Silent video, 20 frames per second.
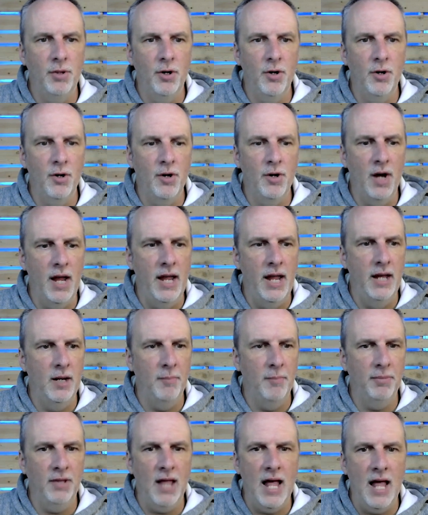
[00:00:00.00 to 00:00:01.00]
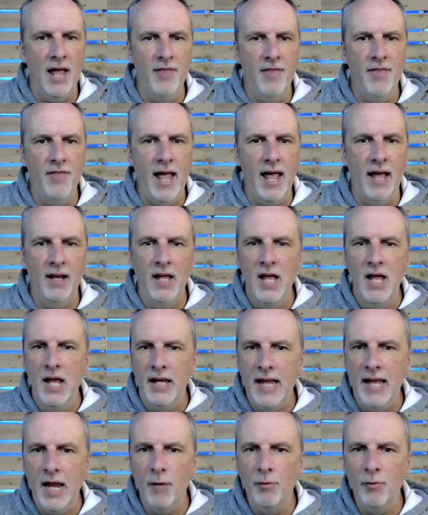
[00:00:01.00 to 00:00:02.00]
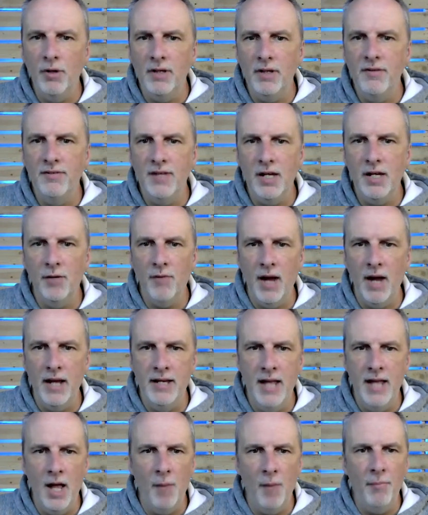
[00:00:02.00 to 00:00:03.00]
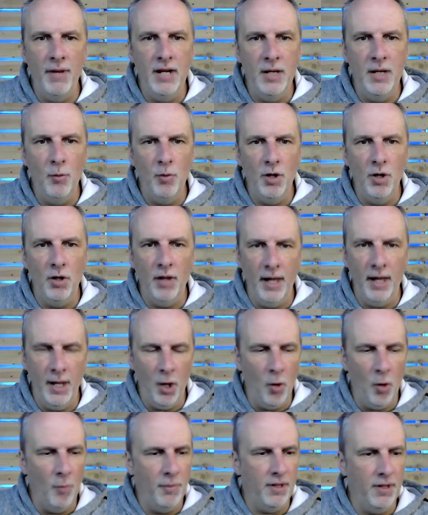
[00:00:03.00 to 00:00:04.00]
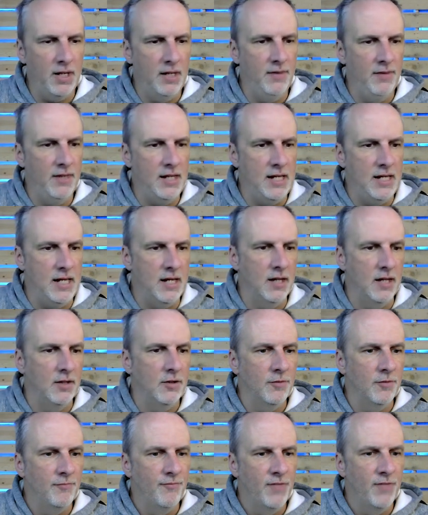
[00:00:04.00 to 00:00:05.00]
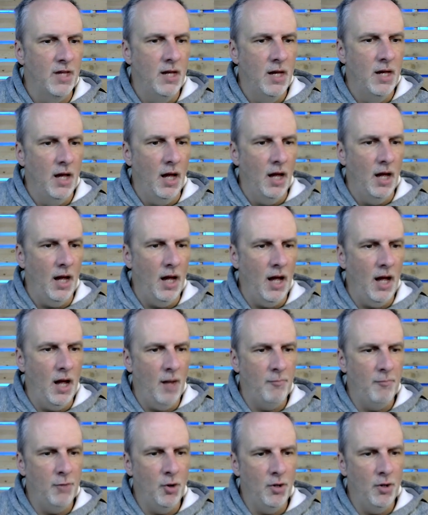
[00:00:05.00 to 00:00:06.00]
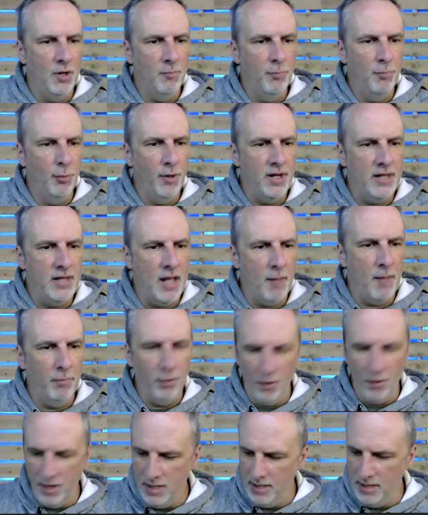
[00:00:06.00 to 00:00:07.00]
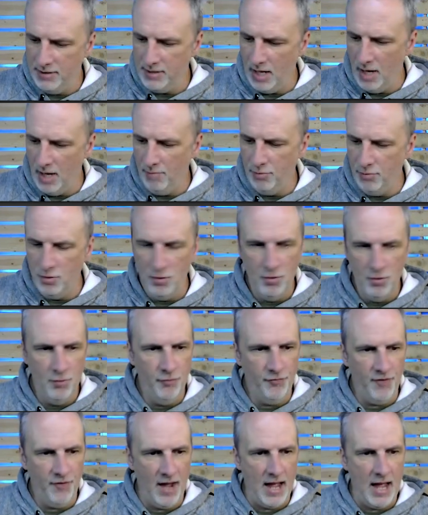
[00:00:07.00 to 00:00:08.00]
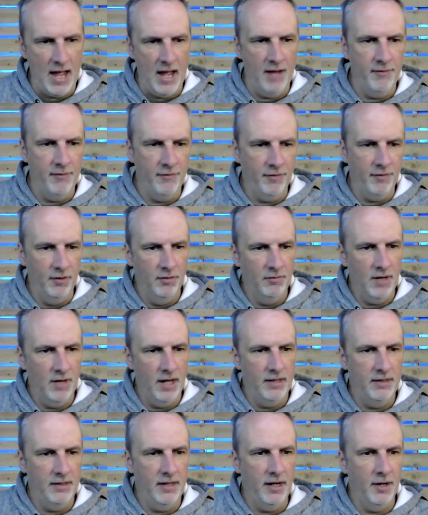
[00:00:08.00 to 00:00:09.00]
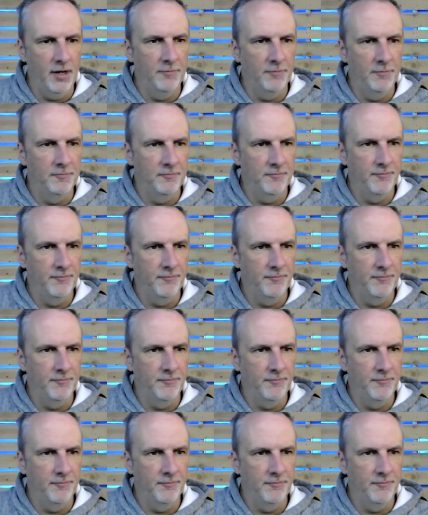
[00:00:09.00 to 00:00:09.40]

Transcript: Blur and apply that. Can't really see it right now, but it will help in the end. I'm going to bring that blurriness up to 5 right there.